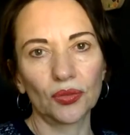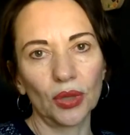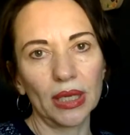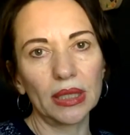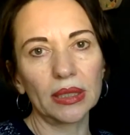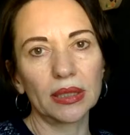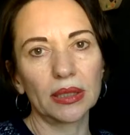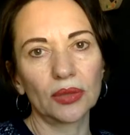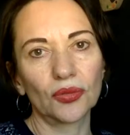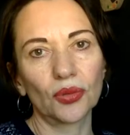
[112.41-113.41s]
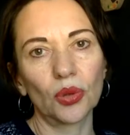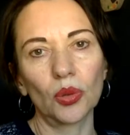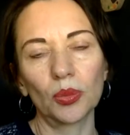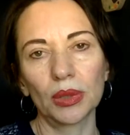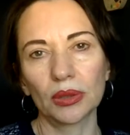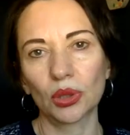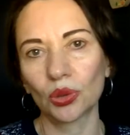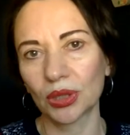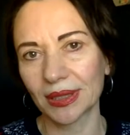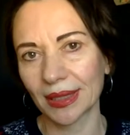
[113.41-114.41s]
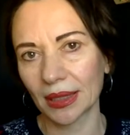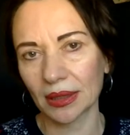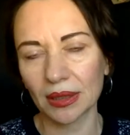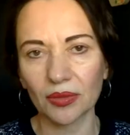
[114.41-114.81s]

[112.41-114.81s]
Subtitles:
for anything from 30 seconds,